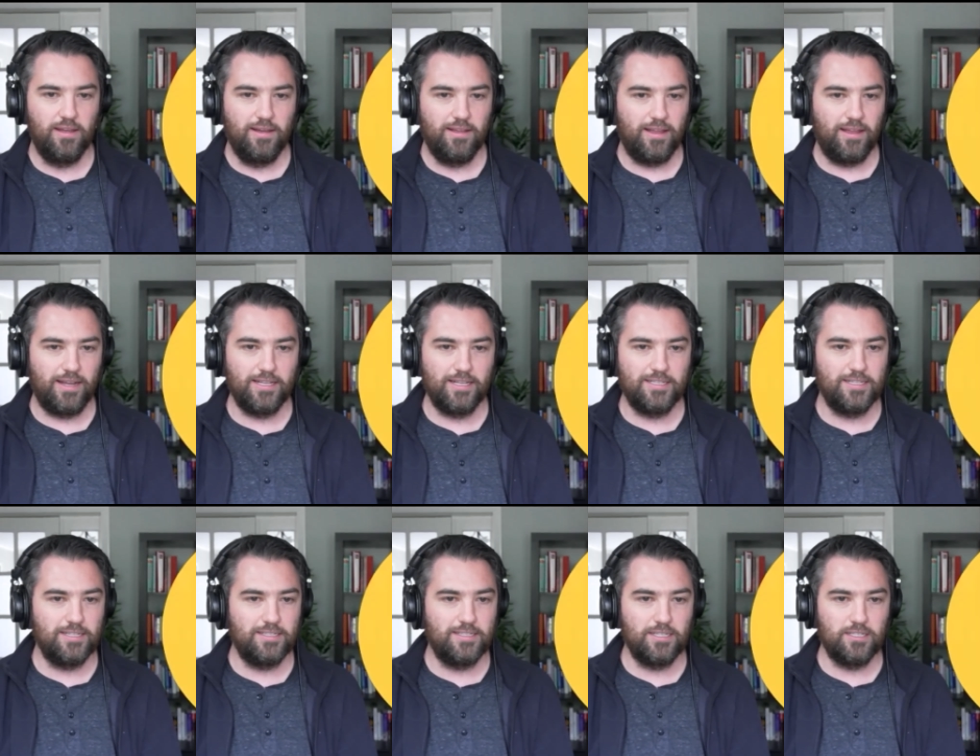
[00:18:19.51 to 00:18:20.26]
Like it's
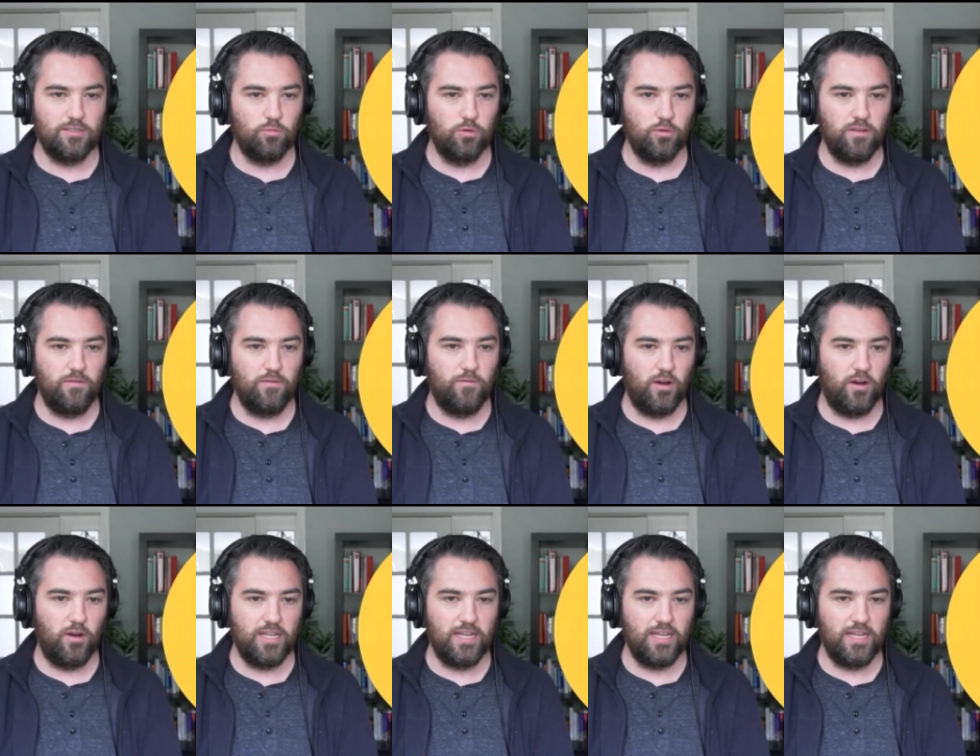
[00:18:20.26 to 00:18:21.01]
just this really
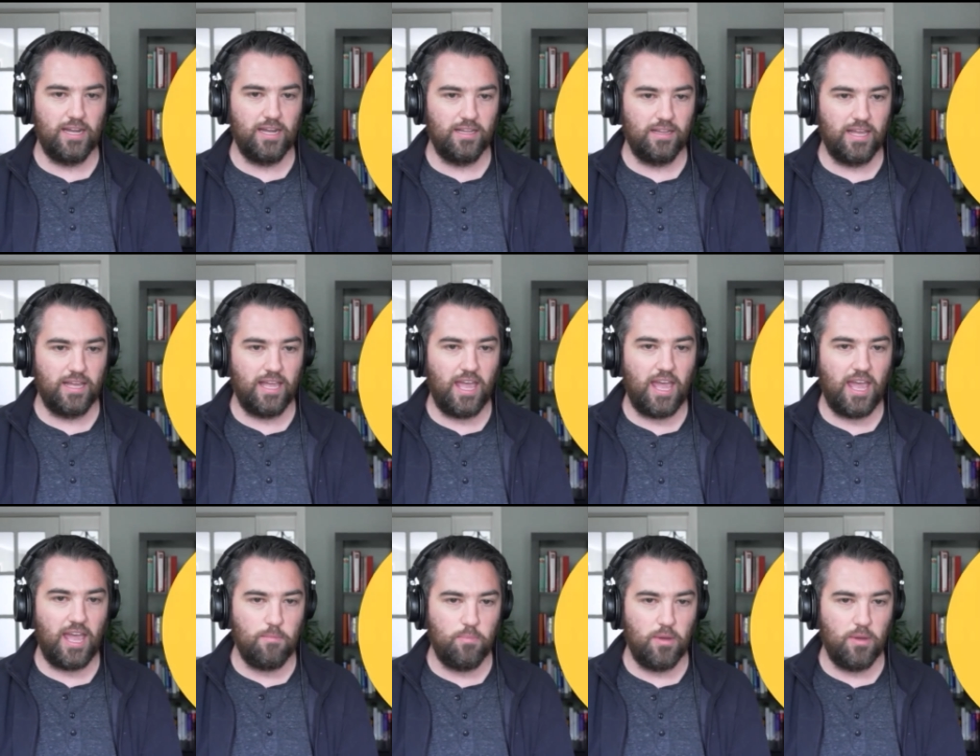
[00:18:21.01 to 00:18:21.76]
funny kind of like
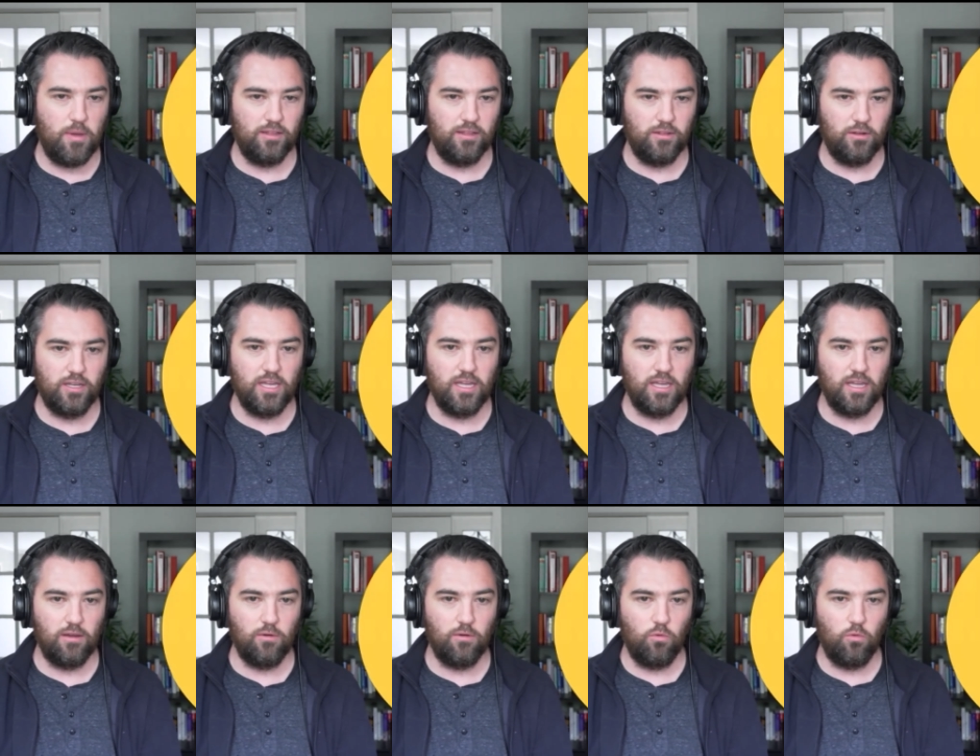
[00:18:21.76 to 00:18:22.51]
8-bit
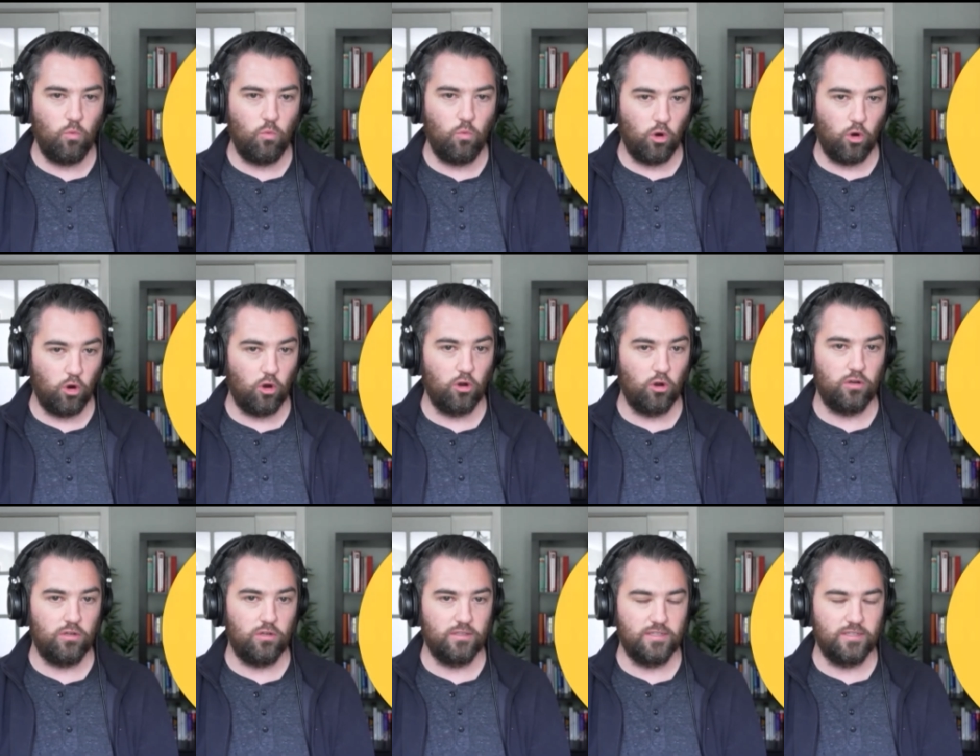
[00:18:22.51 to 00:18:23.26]
looking
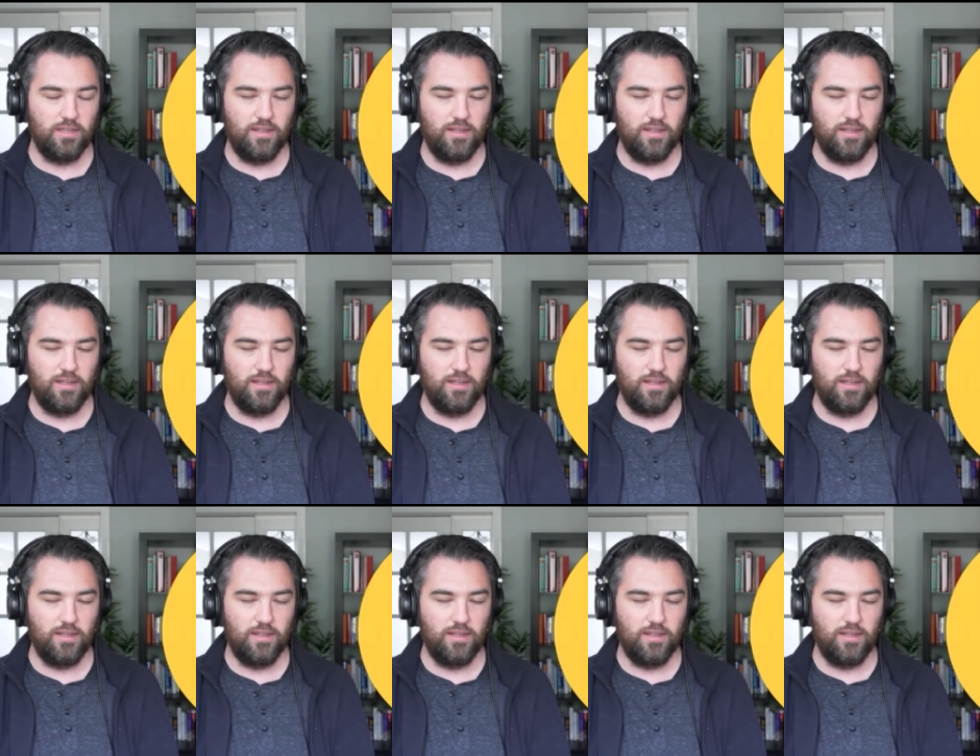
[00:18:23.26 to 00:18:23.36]
world